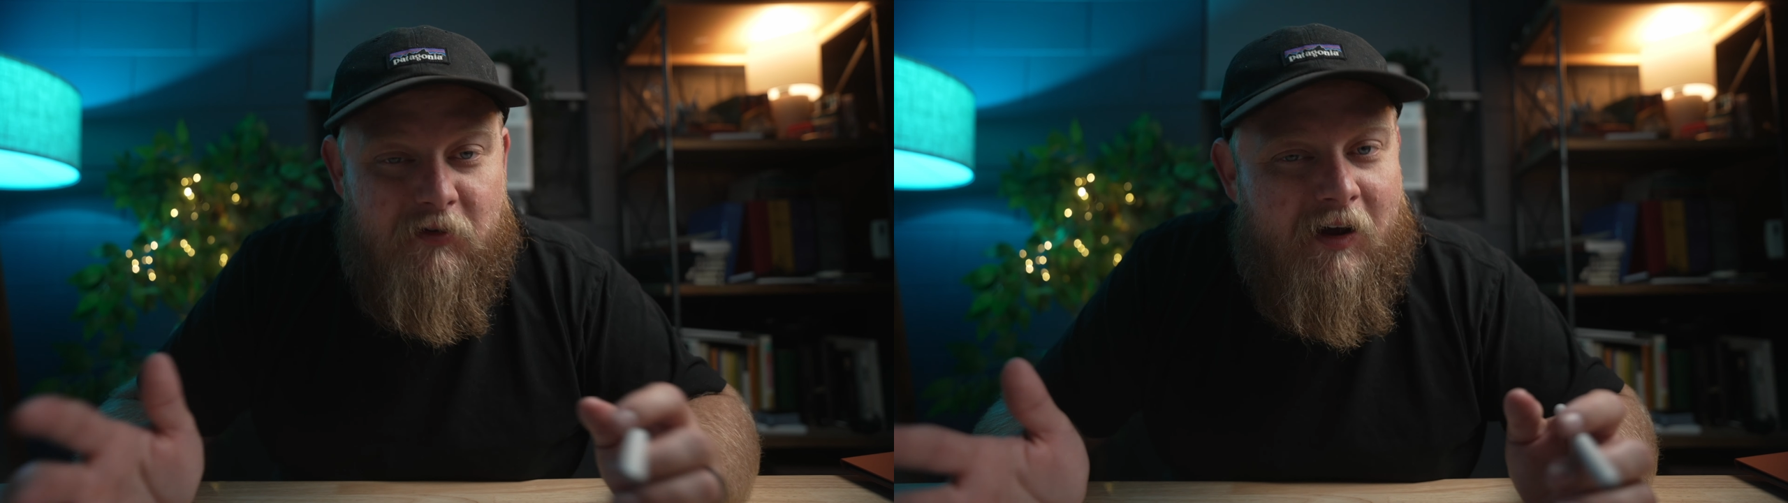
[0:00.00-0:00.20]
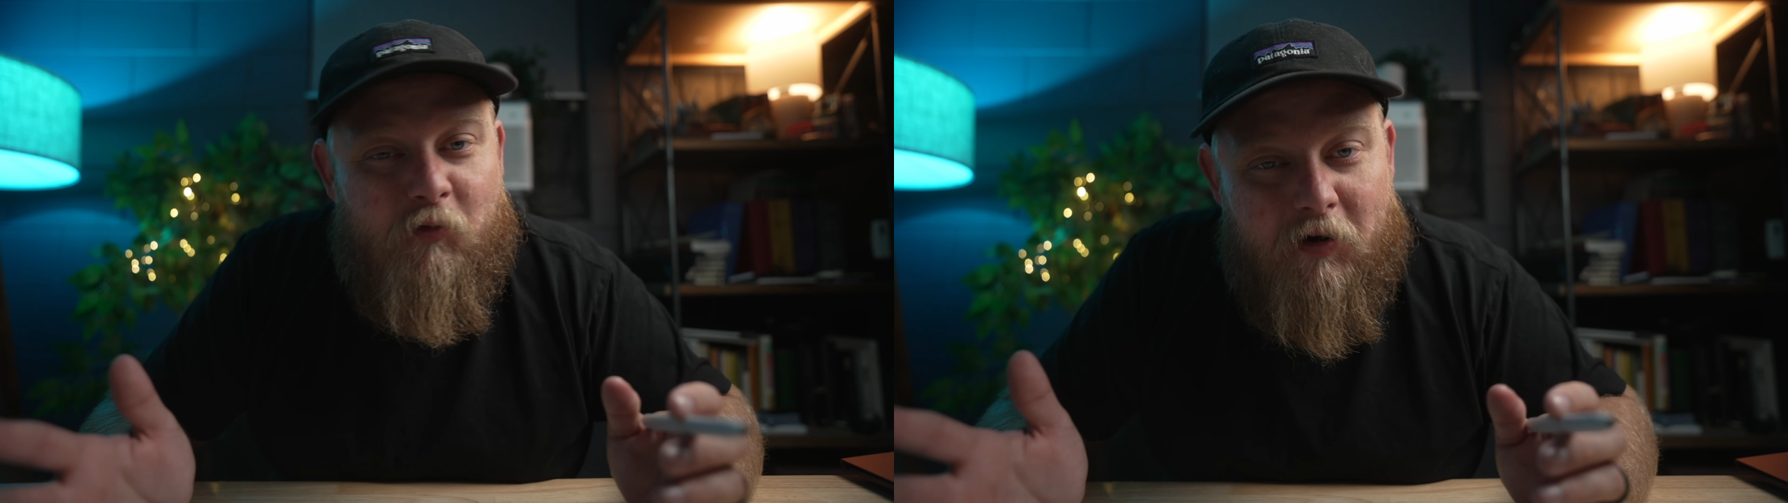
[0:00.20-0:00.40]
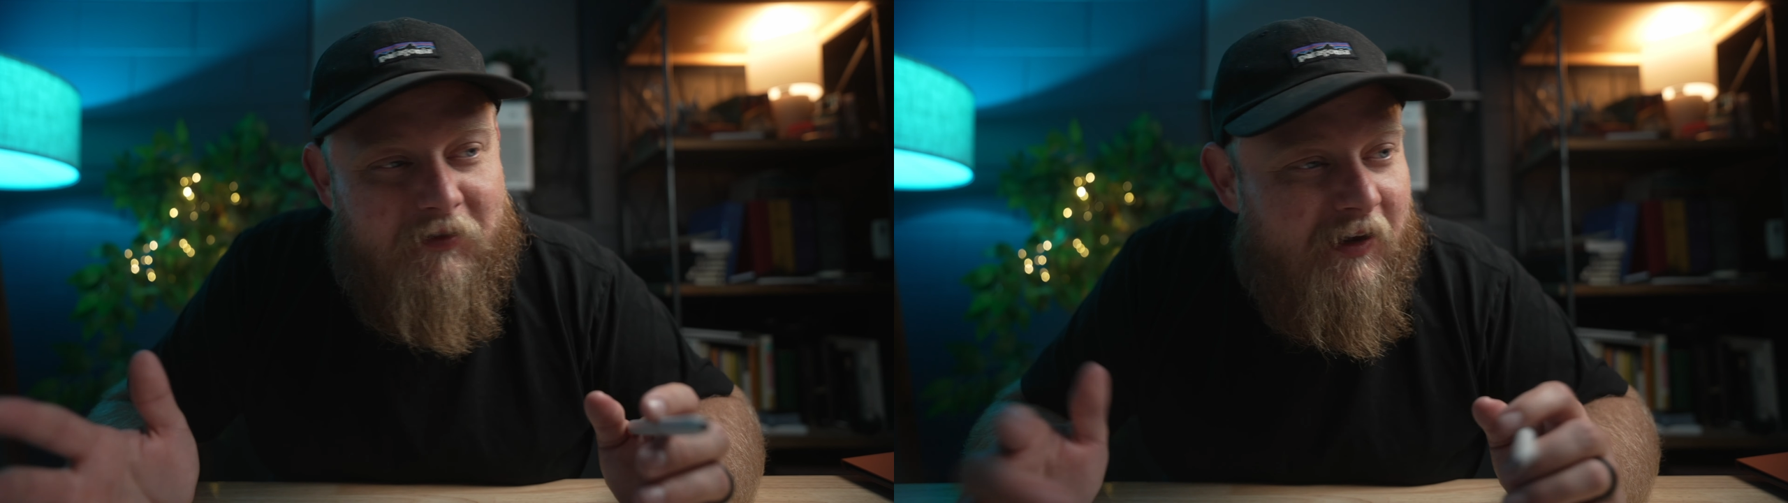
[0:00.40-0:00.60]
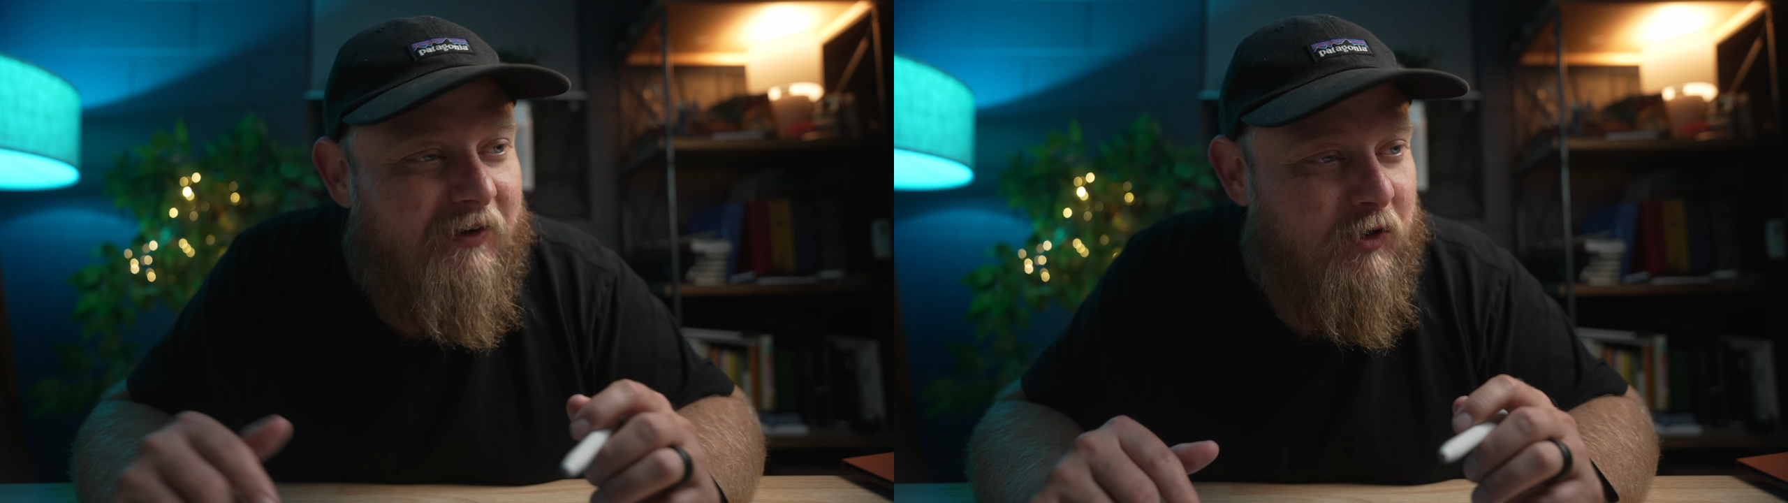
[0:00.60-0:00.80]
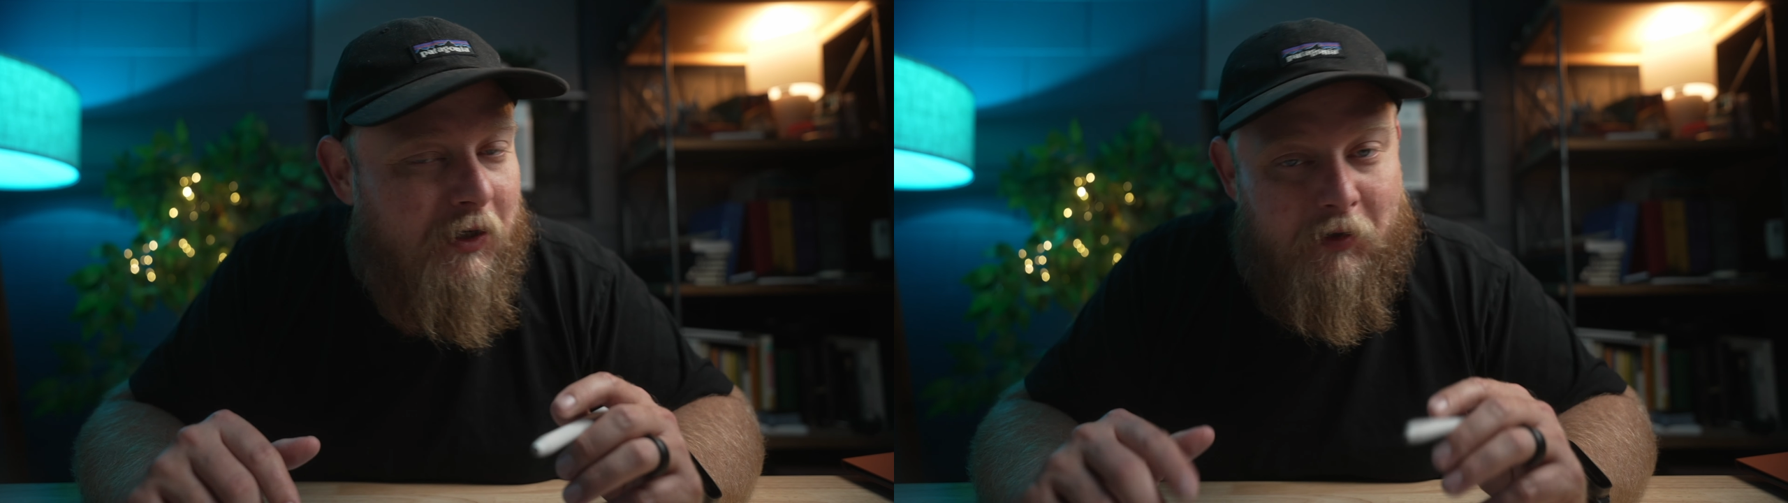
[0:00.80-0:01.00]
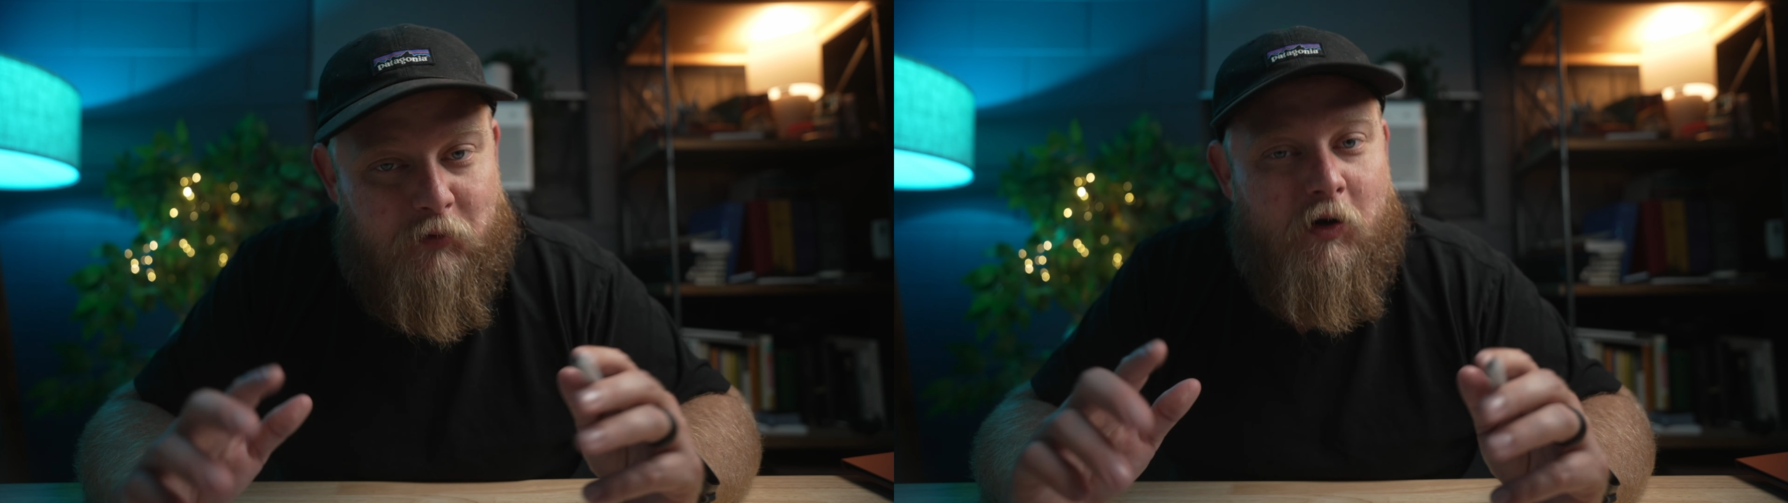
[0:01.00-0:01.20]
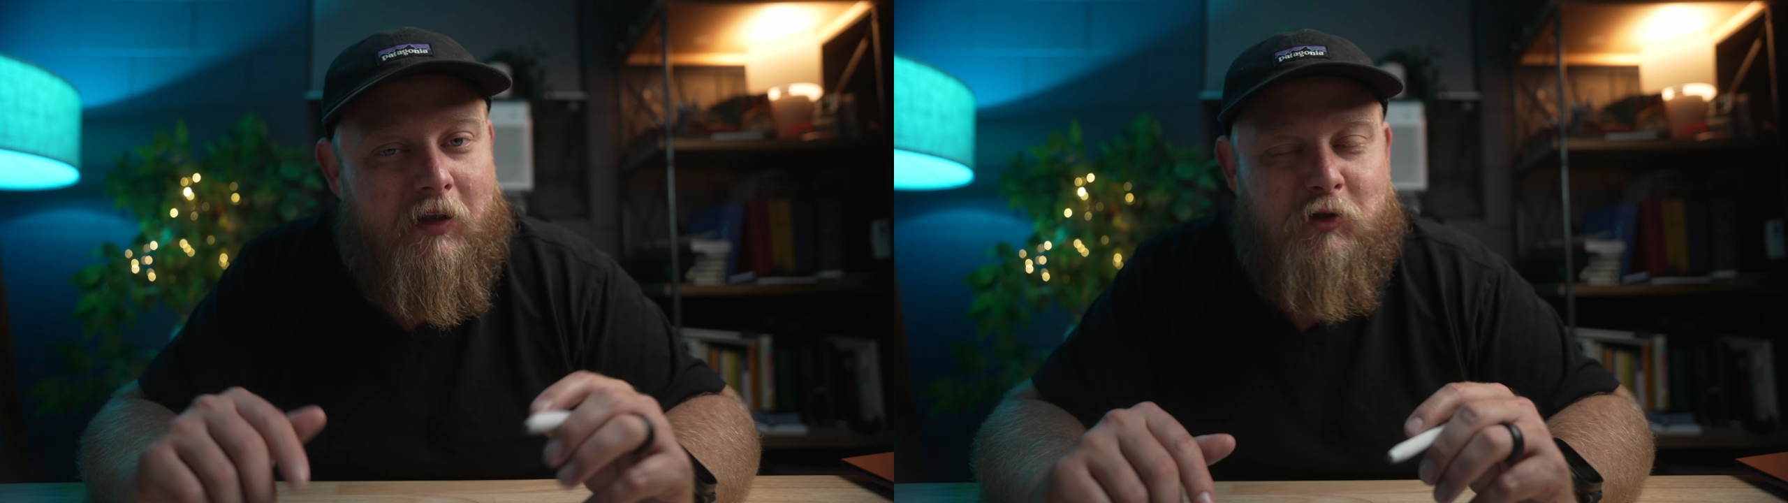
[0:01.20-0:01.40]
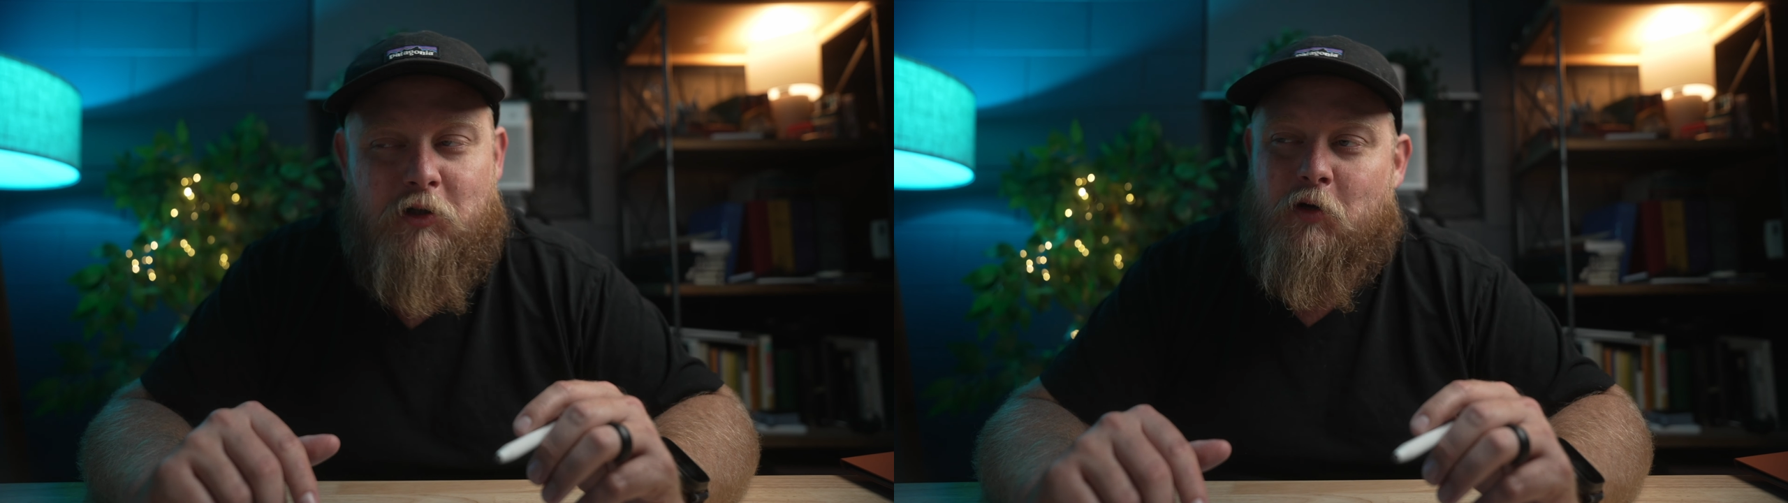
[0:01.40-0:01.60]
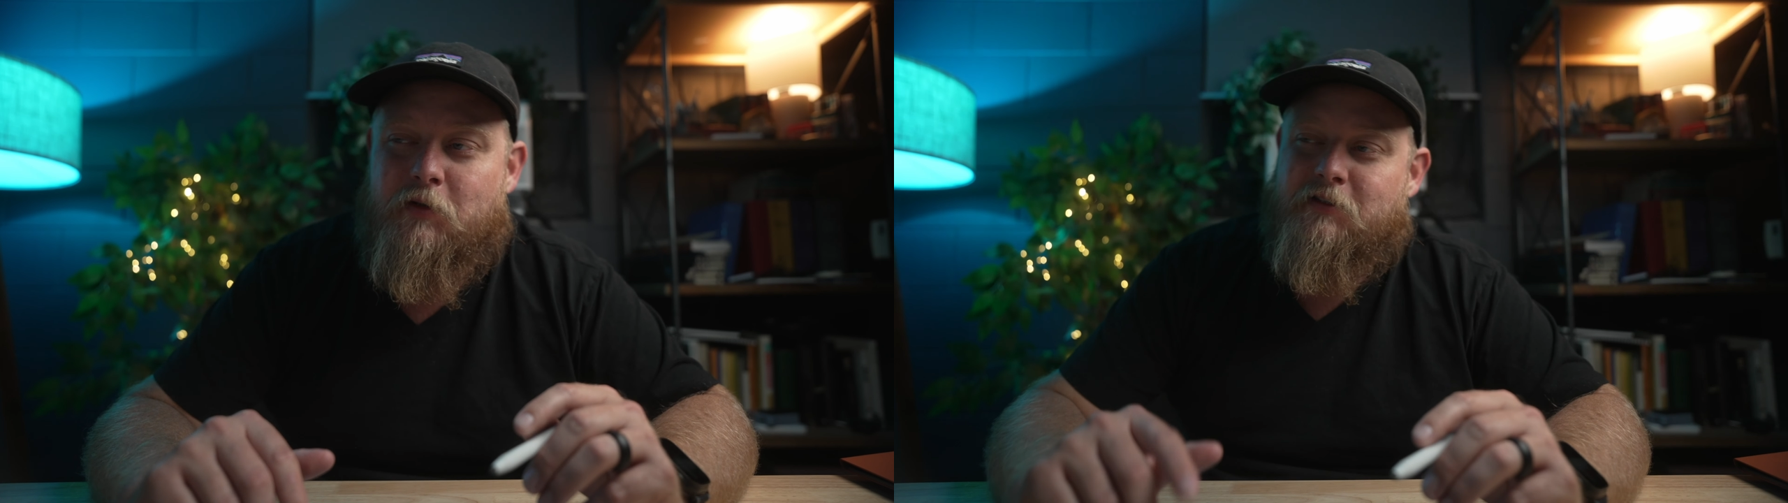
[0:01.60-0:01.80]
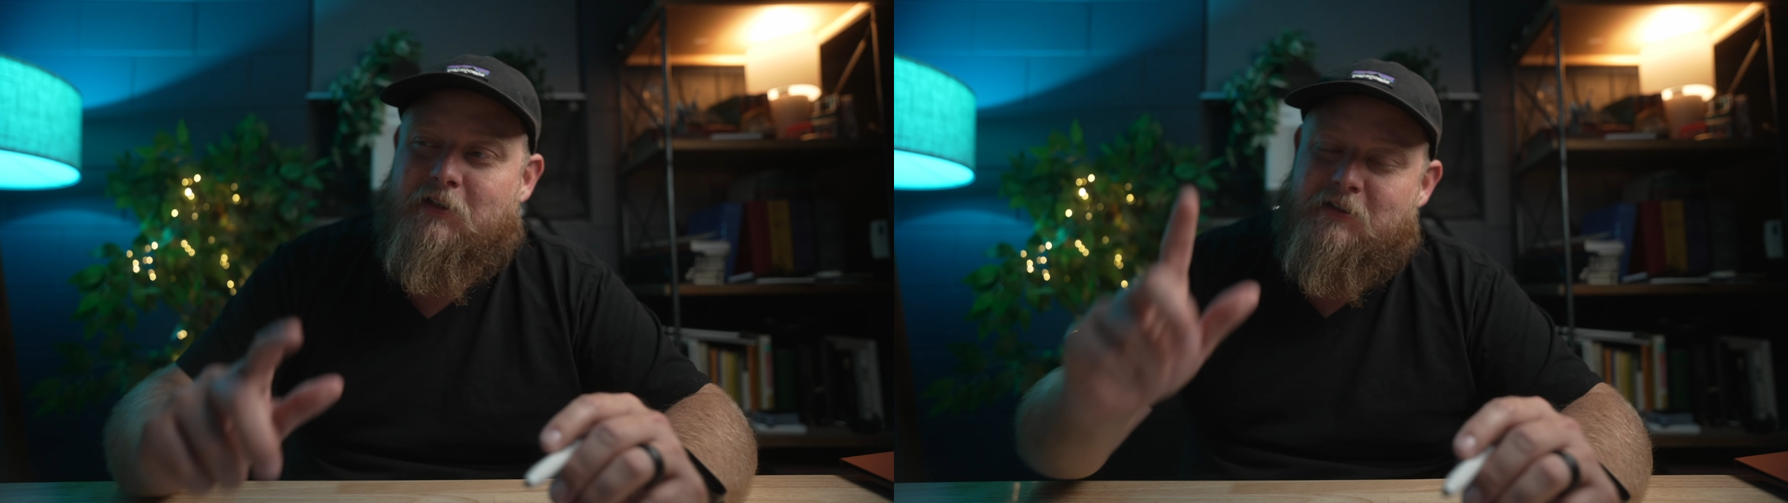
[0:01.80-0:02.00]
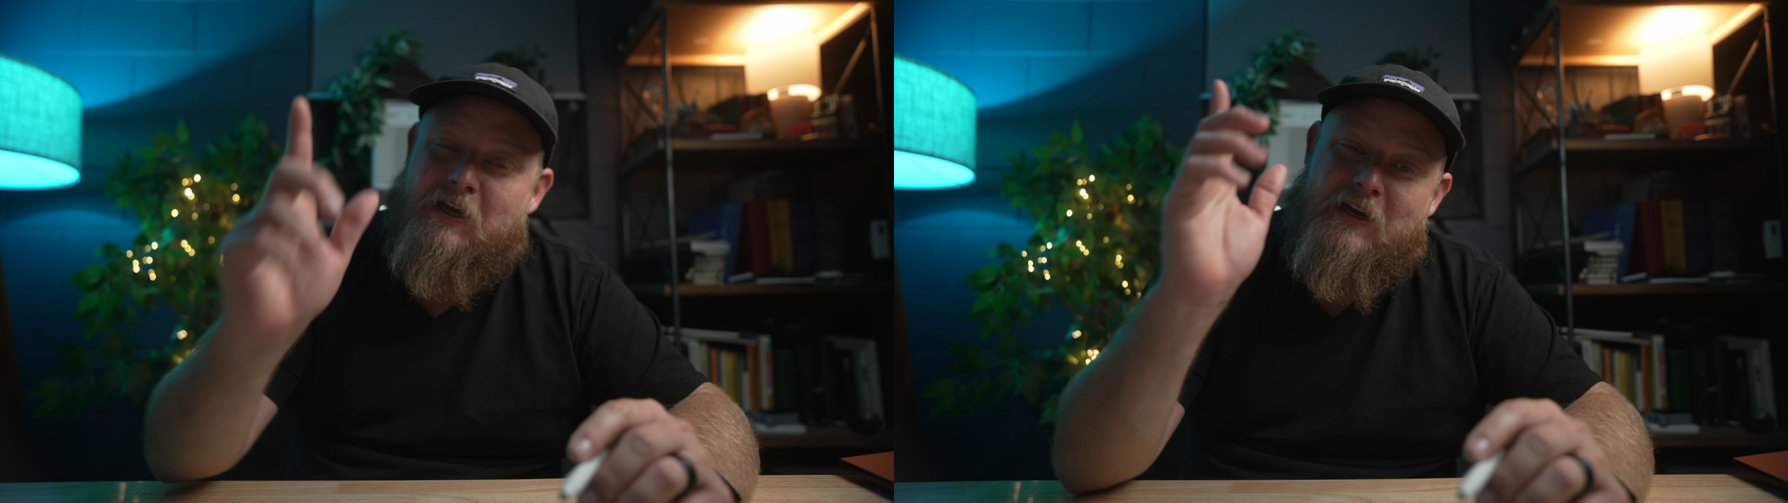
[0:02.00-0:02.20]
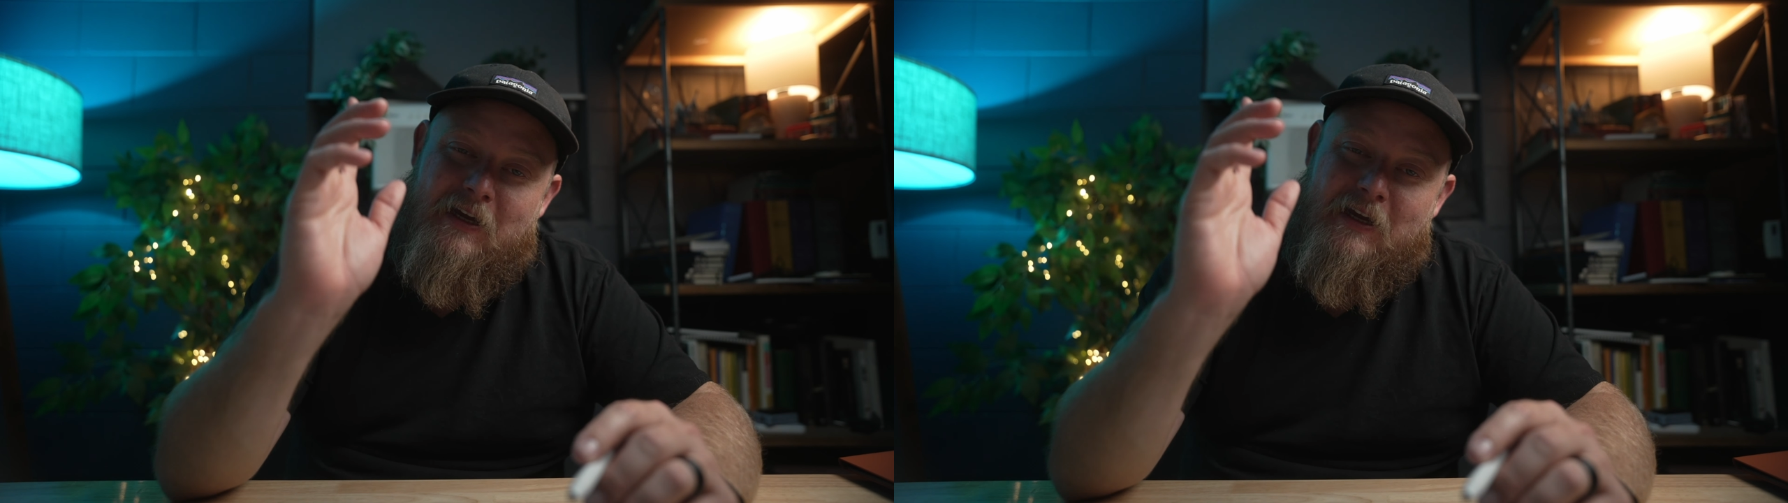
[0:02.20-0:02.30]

I run a tech channel as well. I should know these things.